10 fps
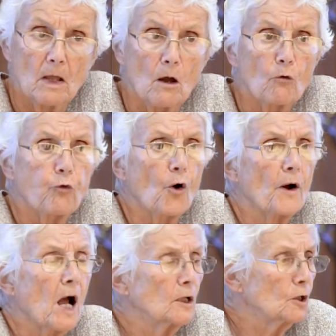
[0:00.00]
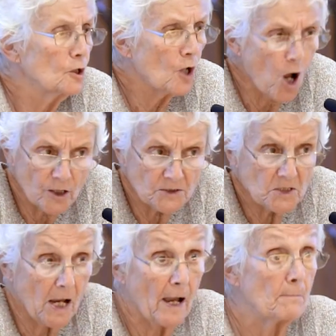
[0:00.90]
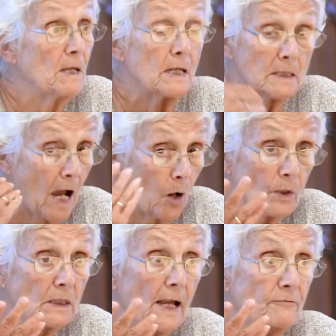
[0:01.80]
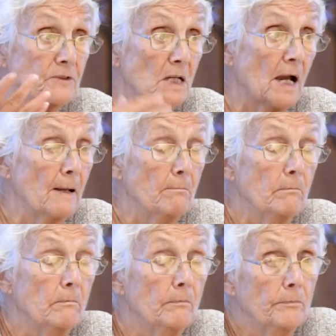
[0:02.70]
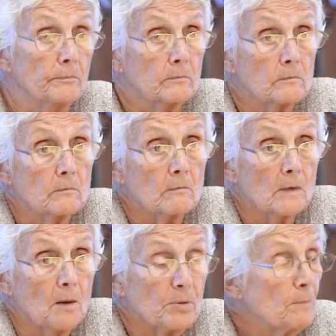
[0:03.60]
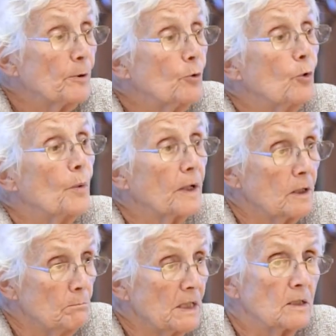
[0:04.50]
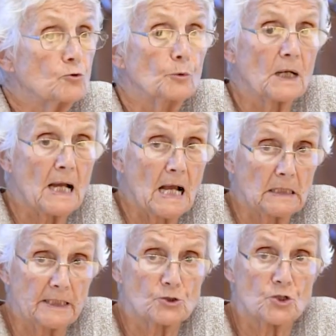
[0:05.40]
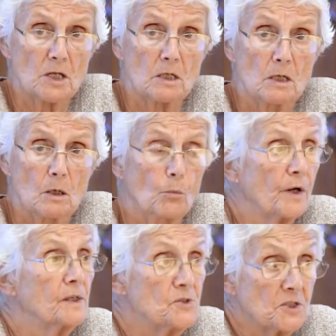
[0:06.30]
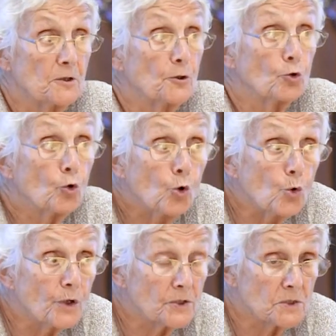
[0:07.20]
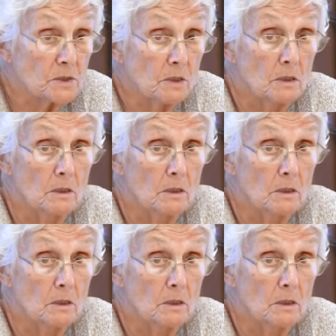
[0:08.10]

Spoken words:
For a long time in our lifetime, people who were committed to ecology were considered kooks.